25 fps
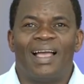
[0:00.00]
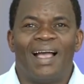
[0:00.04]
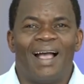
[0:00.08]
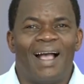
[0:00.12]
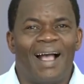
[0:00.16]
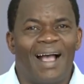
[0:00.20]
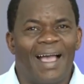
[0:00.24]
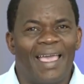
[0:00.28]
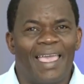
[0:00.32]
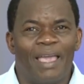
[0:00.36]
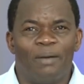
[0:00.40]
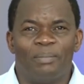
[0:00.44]

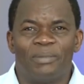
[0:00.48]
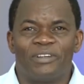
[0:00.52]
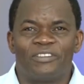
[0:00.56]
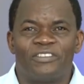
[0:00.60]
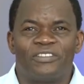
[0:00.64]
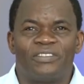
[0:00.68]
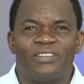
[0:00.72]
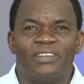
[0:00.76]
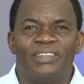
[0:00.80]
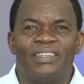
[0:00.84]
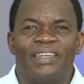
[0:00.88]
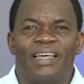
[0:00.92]
I am a
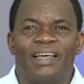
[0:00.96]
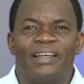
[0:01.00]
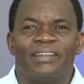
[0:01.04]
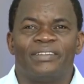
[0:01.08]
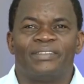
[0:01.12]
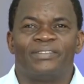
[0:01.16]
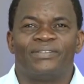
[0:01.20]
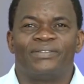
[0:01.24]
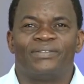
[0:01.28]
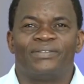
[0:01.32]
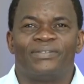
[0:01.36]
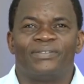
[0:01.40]
sinner.
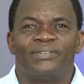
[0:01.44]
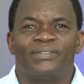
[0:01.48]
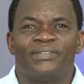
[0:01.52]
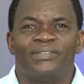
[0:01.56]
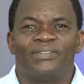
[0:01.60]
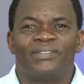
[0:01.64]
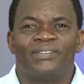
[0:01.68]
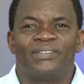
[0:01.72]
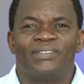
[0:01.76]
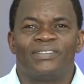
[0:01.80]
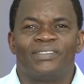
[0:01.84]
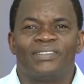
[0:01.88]

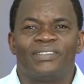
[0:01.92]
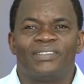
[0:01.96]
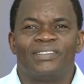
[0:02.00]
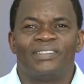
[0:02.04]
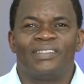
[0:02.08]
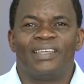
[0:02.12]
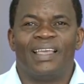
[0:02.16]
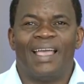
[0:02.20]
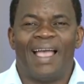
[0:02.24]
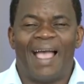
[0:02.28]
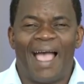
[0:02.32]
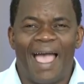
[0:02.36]

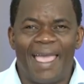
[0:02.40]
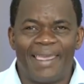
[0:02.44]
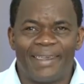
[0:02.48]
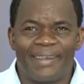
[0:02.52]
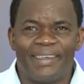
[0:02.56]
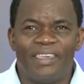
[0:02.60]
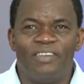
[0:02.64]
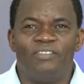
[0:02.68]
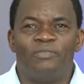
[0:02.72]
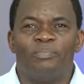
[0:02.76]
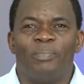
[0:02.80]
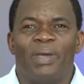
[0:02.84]
I
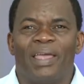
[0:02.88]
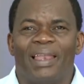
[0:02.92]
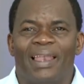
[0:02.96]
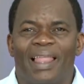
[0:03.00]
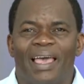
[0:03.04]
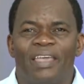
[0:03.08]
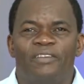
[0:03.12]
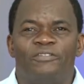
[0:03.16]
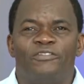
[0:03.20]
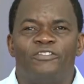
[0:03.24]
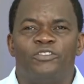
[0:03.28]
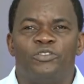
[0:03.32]
give my
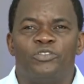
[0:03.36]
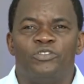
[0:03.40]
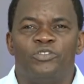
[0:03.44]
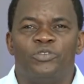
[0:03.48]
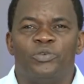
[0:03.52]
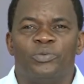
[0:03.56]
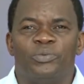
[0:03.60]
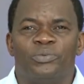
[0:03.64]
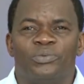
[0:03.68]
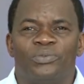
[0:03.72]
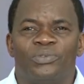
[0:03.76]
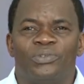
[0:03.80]
life to
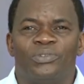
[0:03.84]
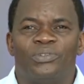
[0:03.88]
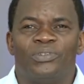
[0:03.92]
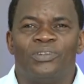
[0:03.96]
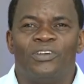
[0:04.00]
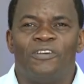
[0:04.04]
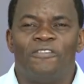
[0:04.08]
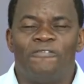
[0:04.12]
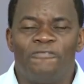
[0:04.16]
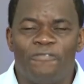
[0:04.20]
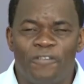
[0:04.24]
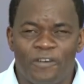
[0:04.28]

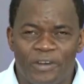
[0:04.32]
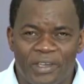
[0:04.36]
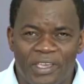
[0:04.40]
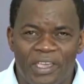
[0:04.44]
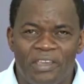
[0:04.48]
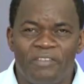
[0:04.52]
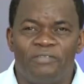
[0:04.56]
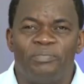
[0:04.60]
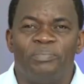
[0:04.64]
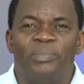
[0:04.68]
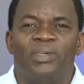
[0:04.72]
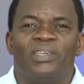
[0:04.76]
you.
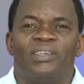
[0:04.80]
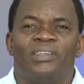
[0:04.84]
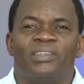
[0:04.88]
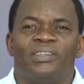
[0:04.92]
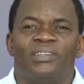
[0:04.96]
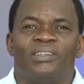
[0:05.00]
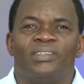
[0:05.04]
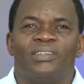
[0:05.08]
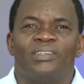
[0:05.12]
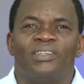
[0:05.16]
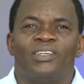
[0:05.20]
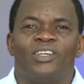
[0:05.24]
Forgive me.
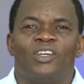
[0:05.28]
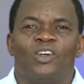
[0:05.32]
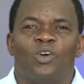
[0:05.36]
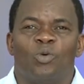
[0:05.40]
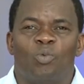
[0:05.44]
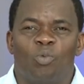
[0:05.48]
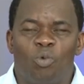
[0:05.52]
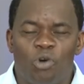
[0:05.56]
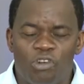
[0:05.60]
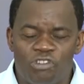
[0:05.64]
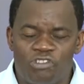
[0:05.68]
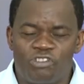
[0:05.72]

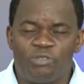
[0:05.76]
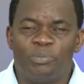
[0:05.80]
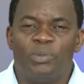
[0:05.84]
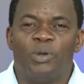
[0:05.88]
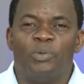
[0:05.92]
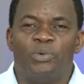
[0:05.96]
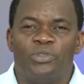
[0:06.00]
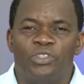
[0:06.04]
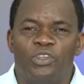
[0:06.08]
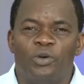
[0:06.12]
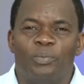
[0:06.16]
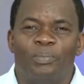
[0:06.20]
Wash me
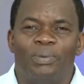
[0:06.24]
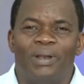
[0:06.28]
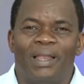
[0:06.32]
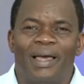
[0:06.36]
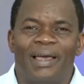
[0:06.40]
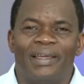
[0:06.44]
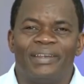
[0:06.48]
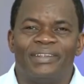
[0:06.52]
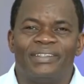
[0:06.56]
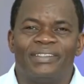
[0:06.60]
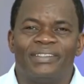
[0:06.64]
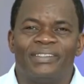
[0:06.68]
with your
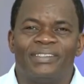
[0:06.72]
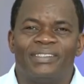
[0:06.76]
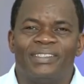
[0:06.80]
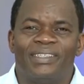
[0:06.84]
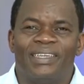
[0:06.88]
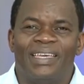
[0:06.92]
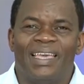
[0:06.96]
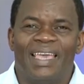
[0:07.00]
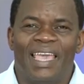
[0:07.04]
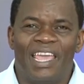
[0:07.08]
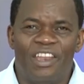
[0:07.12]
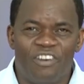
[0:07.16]
blood
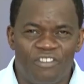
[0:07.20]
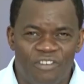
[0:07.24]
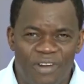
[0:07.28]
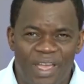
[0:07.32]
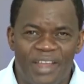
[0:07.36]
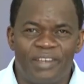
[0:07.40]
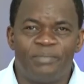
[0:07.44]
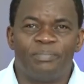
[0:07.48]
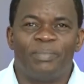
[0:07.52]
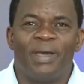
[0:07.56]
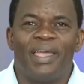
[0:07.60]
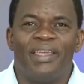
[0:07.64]
and
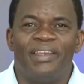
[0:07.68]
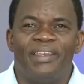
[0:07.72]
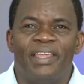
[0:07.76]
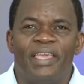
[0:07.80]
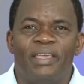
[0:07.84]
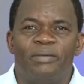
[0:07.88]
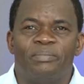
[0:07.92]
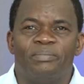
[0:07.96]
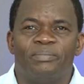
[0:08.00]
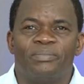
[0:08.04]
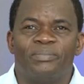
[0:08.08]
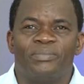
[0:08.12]
write my
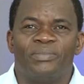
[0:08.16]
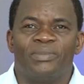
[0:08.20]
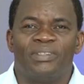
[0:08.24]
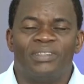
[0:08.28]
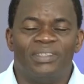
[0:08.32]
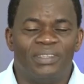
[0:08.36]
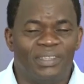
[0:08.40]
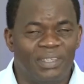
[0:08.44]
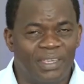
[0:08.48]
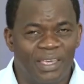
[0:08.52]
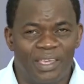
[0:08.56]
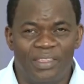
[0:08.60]

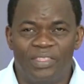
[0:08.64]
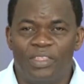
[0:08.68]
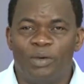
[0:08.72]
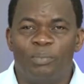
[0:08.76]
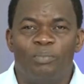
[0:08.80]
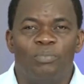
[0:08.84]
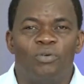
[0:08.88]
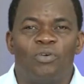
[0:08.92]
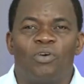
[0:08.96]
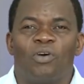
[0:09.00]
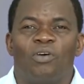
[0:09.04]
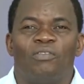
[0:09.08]
name in the
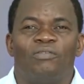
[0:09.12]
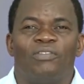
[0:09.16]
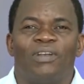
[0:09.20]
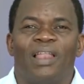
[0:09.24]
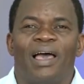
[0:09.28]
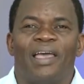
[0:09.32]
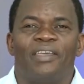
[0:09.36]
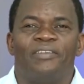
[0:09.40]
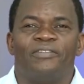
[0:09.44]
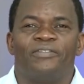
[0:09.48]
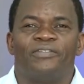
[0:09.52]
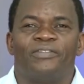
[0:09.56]
book of
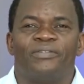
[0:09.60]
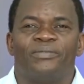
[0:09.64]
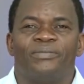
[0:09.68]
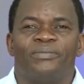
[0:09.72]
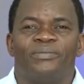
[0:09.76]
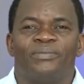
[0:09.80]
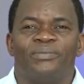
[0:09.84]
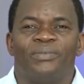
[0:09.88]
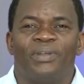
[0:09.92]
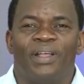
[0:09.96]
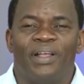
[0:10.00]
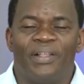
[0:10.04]
life.
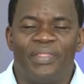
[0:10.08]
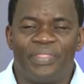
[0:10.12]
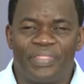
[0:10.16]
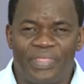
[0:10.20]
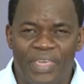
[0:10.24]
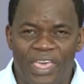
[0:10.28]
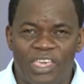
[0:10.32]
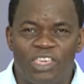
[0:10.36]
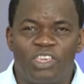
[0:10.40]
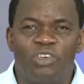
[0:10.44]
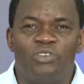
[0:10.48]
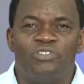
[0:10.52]

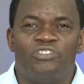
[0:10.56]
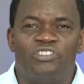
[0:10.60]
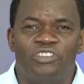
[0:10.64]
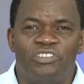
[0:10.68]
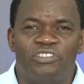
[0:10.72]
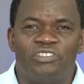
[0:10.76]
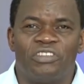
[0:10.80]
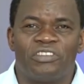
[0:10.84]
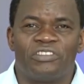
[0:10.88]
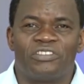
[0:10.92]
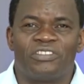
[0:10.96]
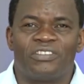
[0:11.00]
Thank you,
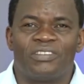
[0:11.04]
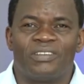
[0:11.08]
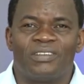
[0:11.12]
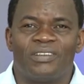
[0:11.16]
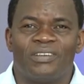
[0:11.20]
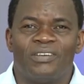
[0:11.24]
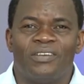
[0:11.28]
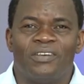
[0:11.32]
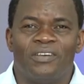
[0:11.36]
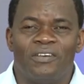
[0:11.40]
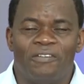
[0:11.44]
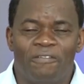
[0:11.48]
Jesus,
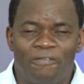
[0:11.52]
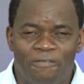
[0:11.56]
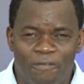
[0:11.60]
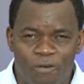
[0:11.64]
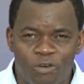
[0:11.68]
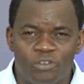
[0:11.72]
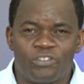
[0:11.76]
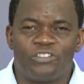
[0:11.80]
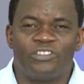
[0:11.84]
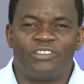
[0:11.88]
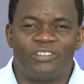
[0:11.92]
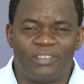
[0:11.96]

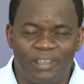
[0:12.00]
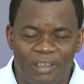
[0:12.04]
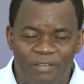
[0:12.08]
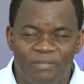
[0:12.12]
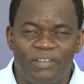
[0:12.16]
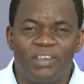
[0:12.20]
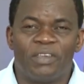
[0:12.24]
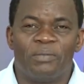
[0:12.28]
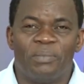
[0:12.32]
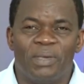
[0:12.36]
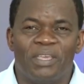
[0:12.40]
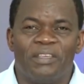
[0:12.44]
for
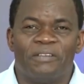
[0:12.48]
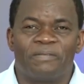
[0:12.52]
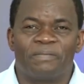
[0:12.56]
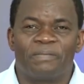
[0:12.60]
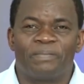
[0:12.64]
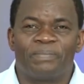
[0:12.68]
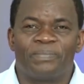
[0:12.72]
saving me.